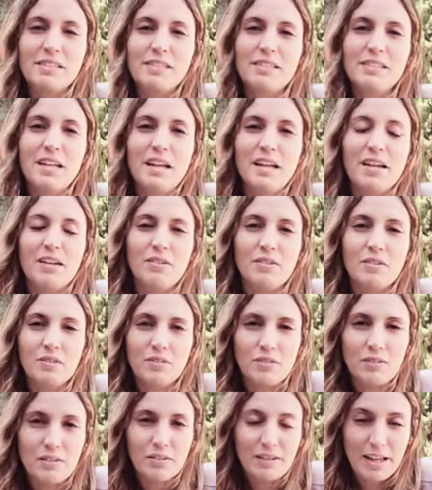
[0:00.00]
that
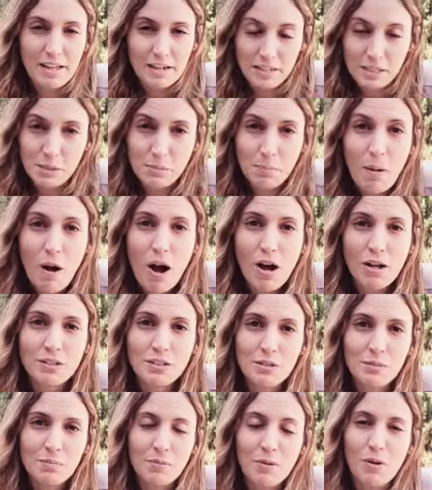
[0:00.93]
it is
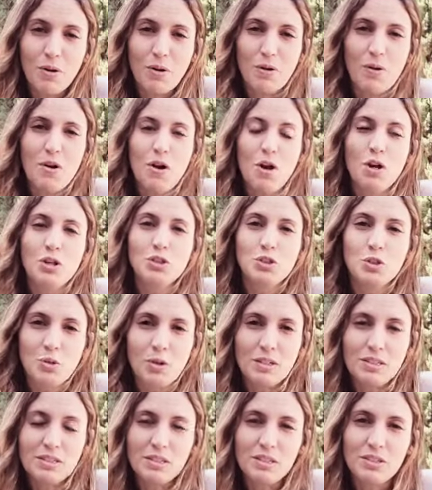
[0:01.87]
possible,
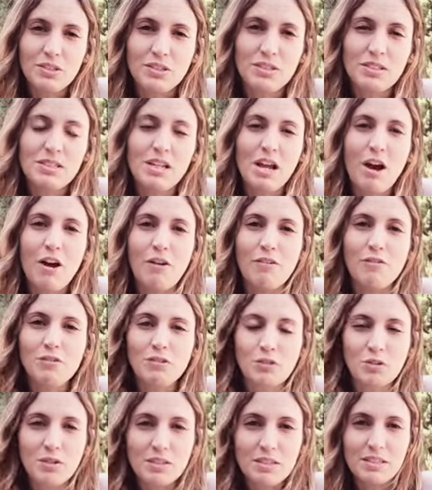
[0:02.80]
trust in yourself,
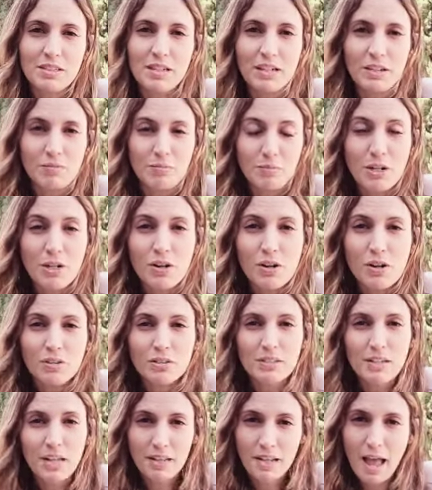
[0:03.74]
trust that
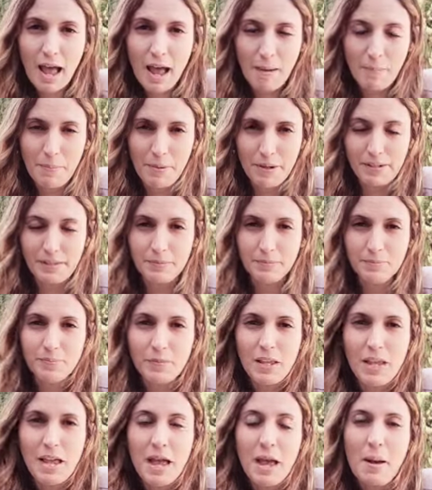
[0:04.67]
miracles can happen,
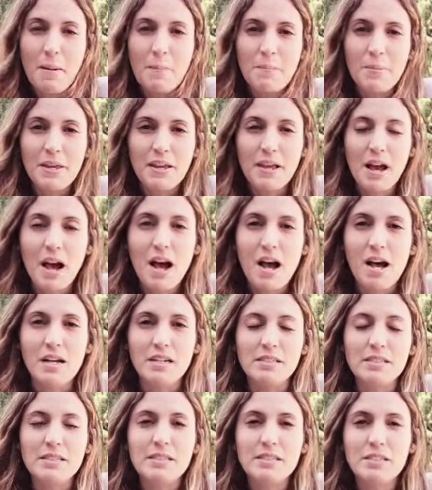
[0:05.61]

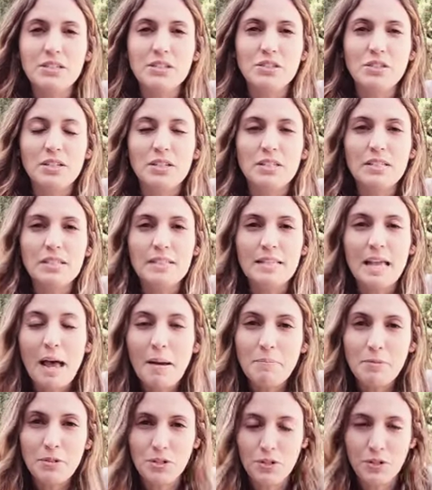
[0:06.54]
because
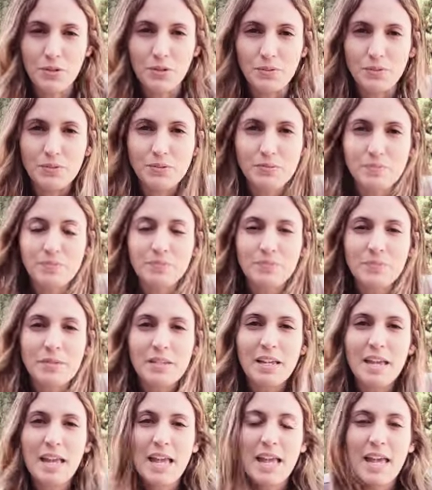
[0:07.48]
Neptune
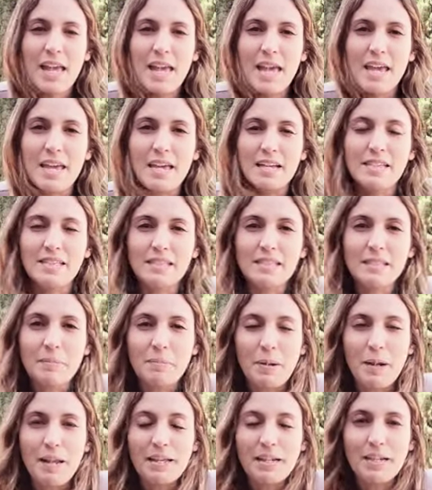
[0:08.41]
is the
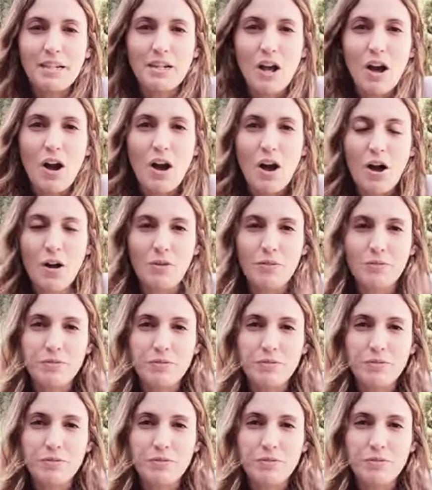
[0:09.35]
planet of